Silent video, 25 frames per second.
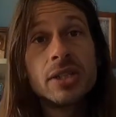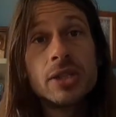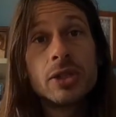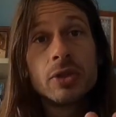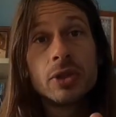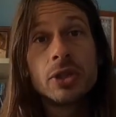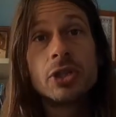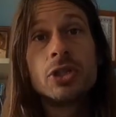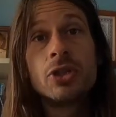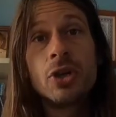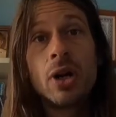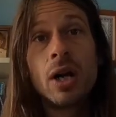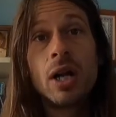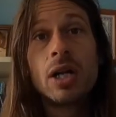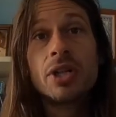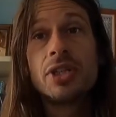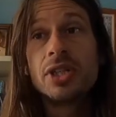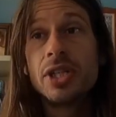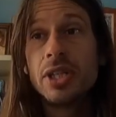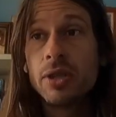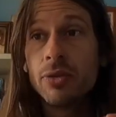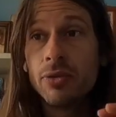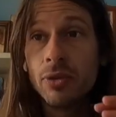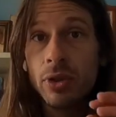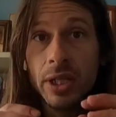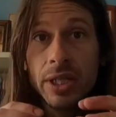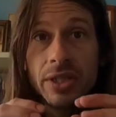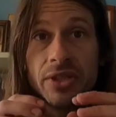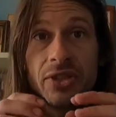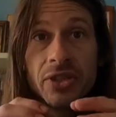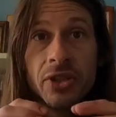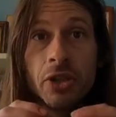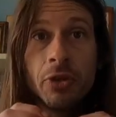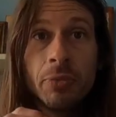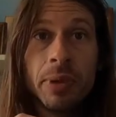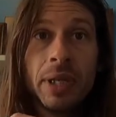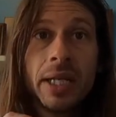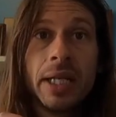to do astrology, to really
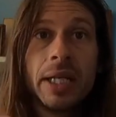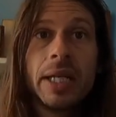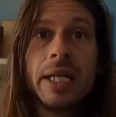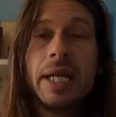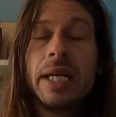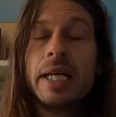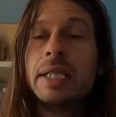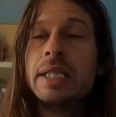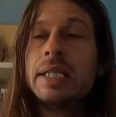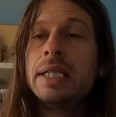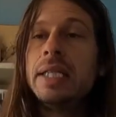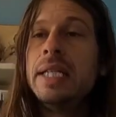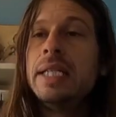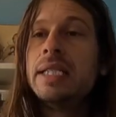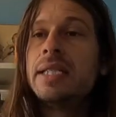zoom in and get